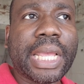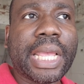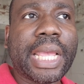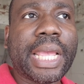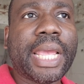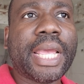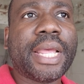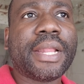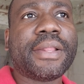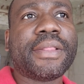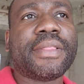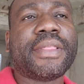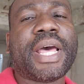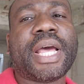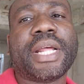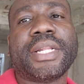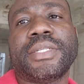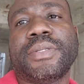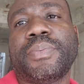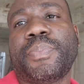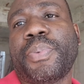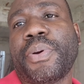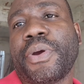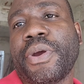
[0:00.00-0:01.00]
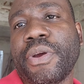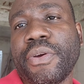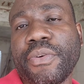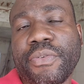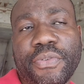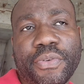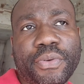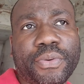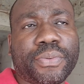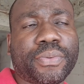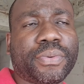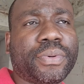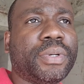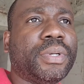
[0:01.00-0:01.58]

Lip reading: in that purview